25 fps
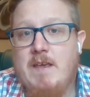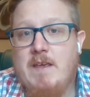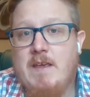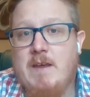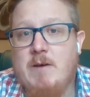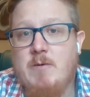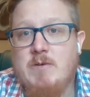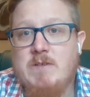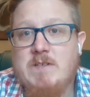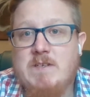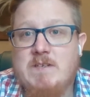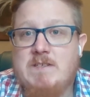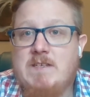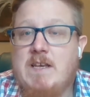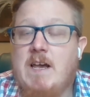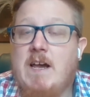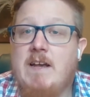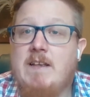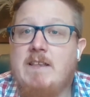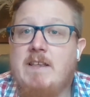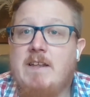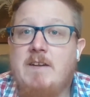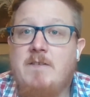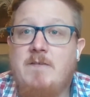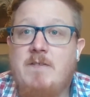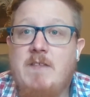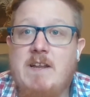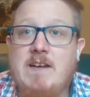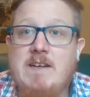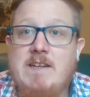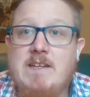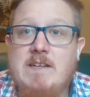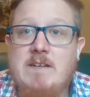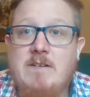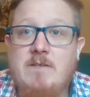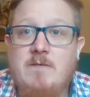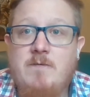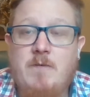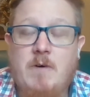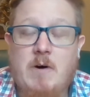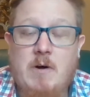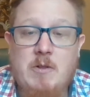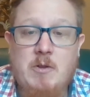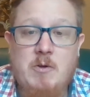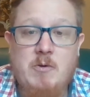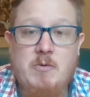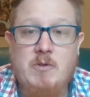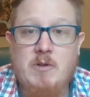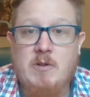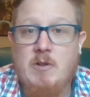It was a sign that if they didn't
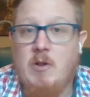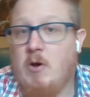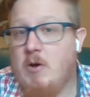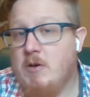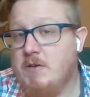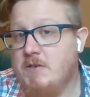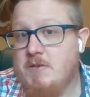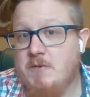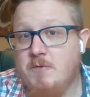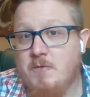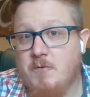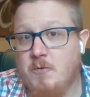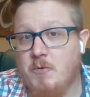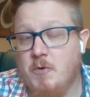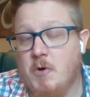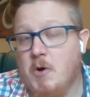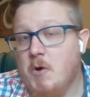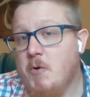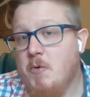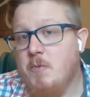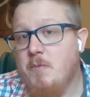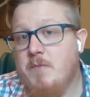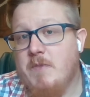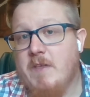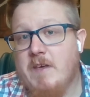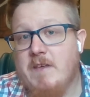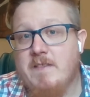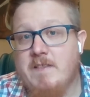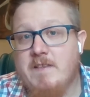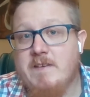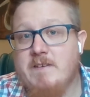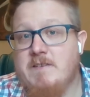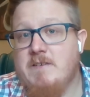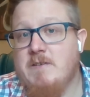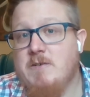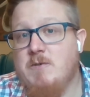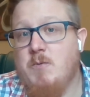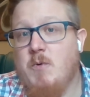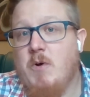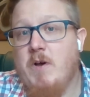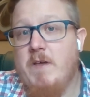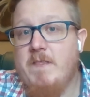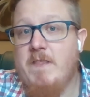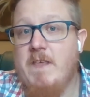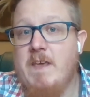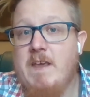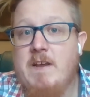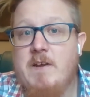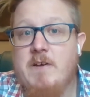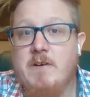follow the laws of Rome, that this is
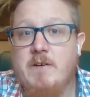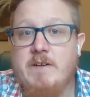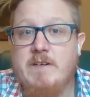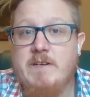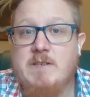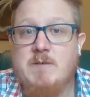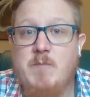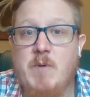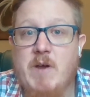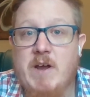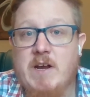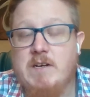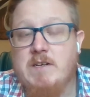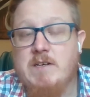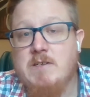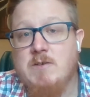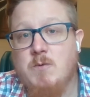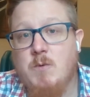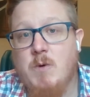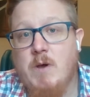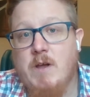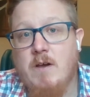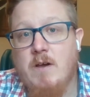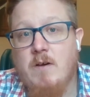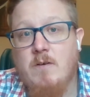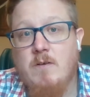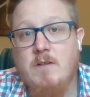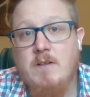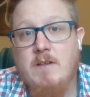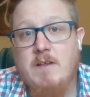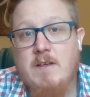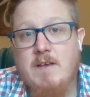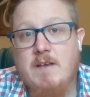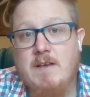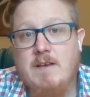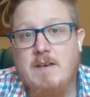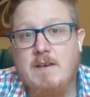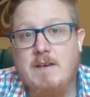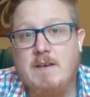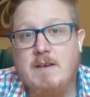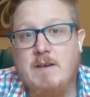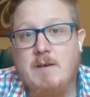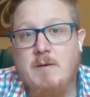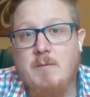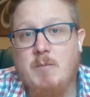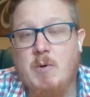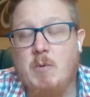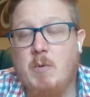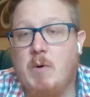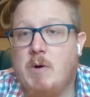what they could expect as well.
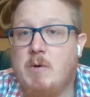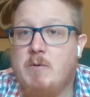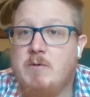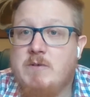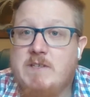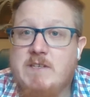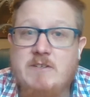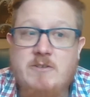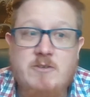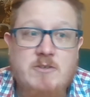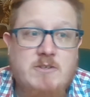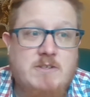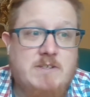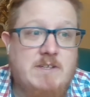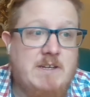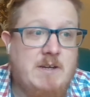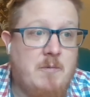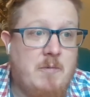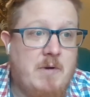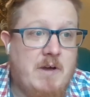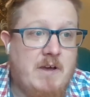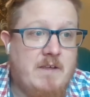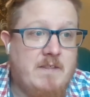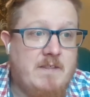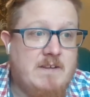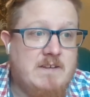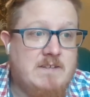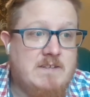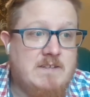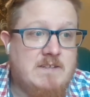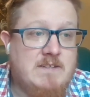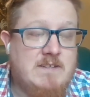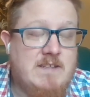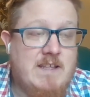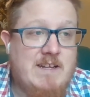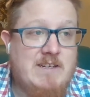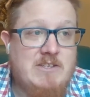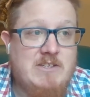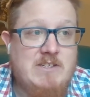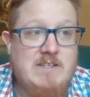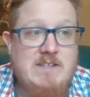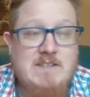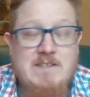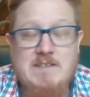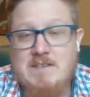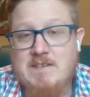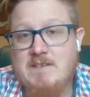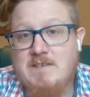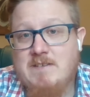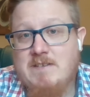But what was interesting about this is that
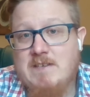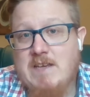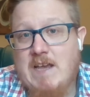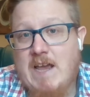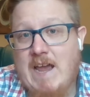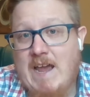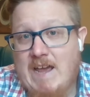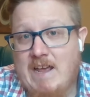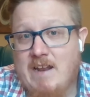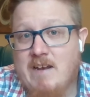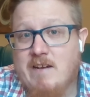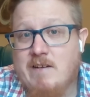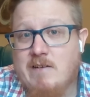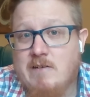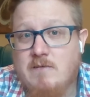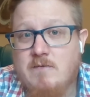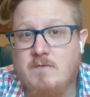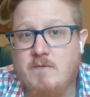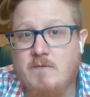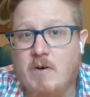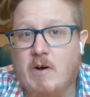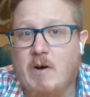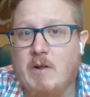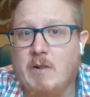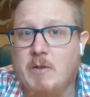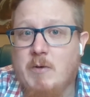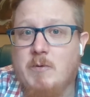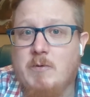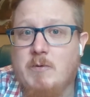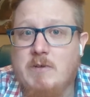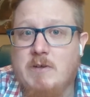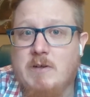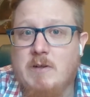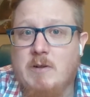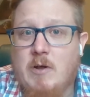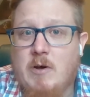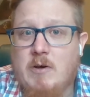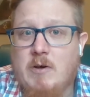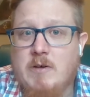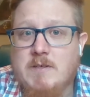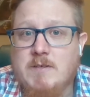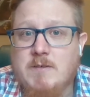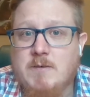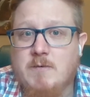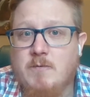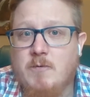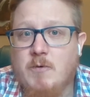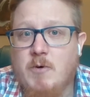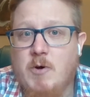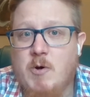Jesus had followed the laws
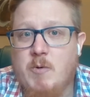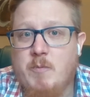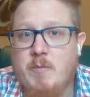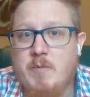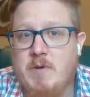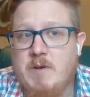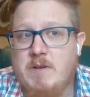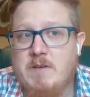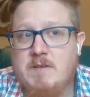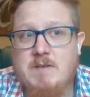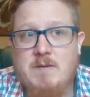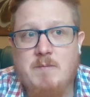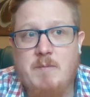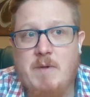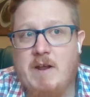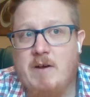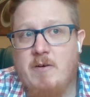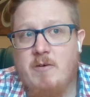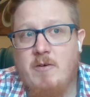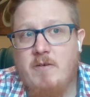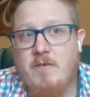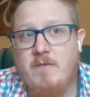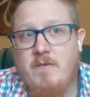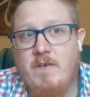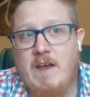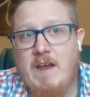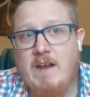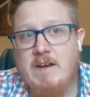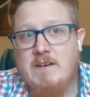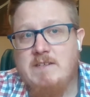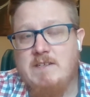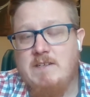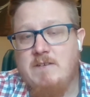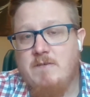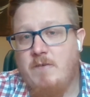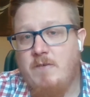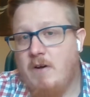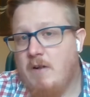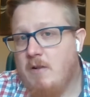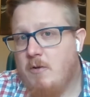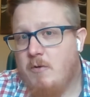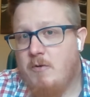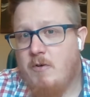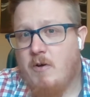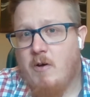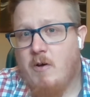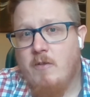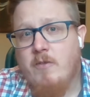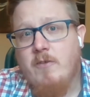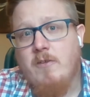of Rome, and as a matter of fact, he
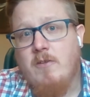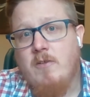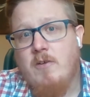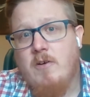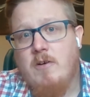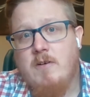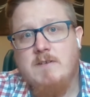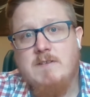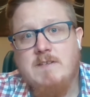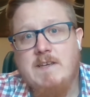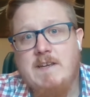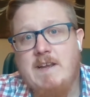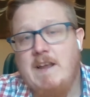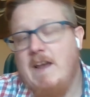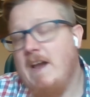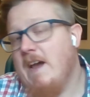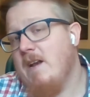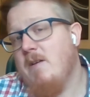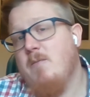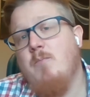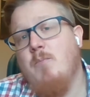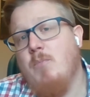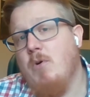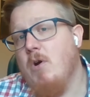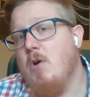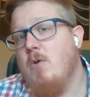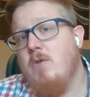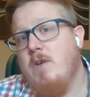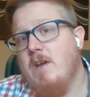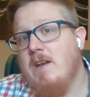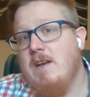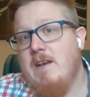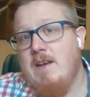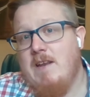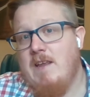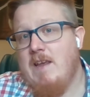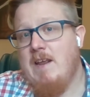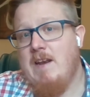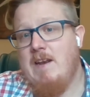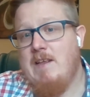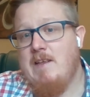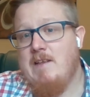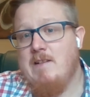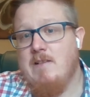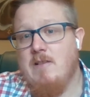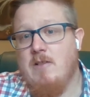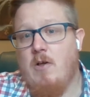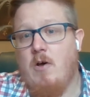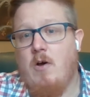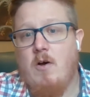followed all the laws. He hadn't broken
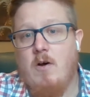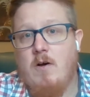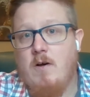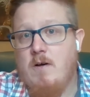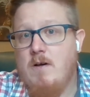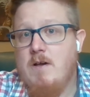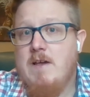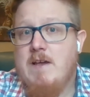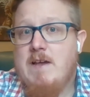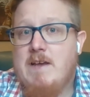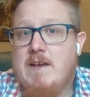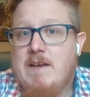any law.